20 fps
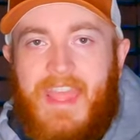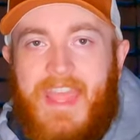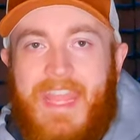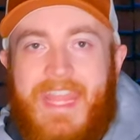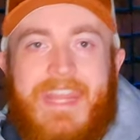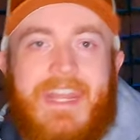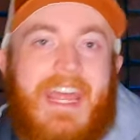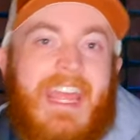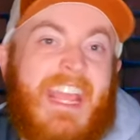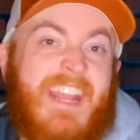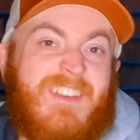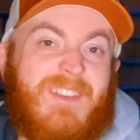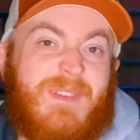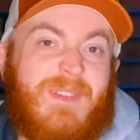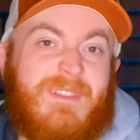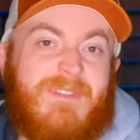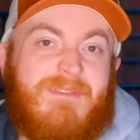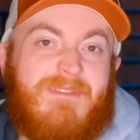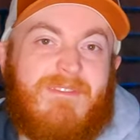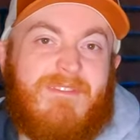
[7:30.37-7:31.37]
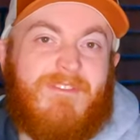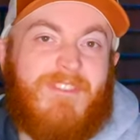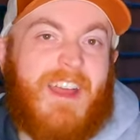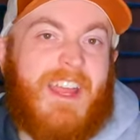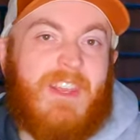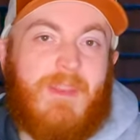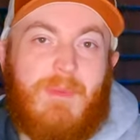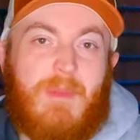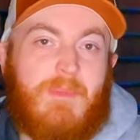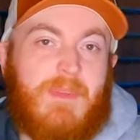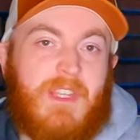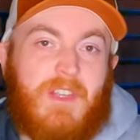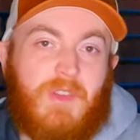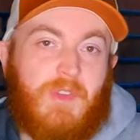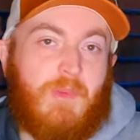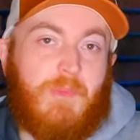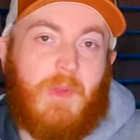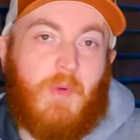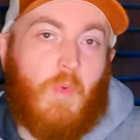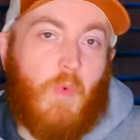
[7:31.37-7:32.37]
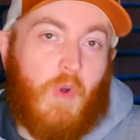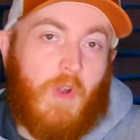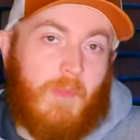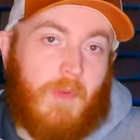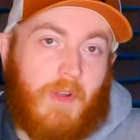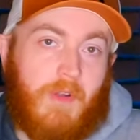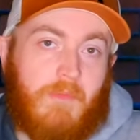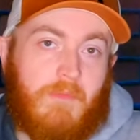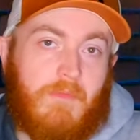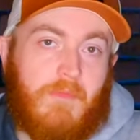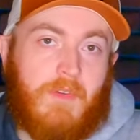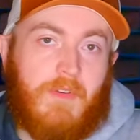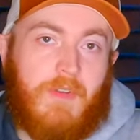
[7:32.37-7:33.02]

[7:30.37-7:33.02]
And I actually find them to be a little bit warmer,